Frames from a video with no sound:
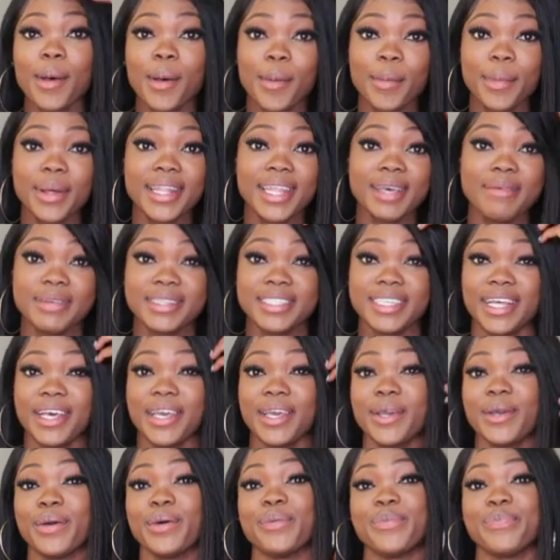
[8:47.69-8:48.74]
but let me tell
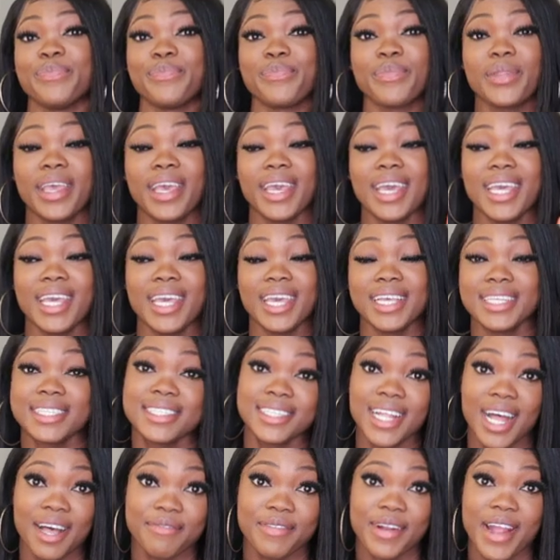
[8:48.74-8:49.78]
you, it's
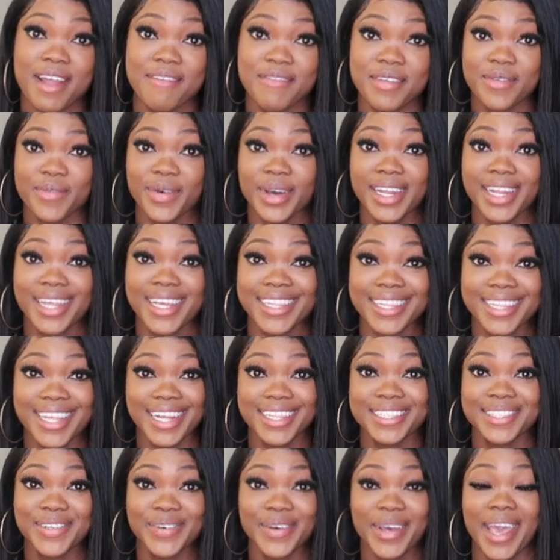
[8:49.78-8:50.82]
not for everyone, and
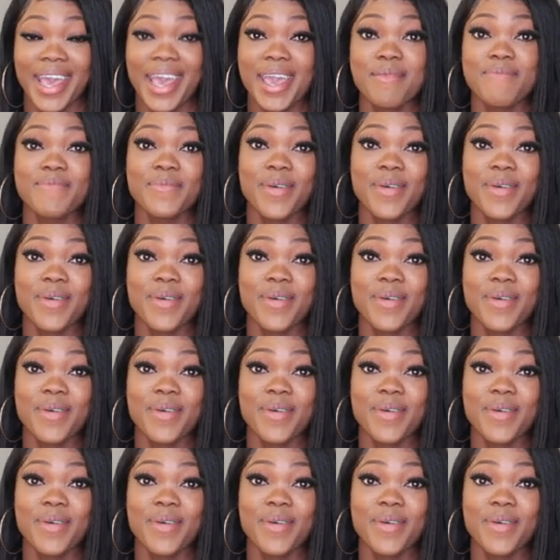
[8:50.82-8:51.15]
that's okay.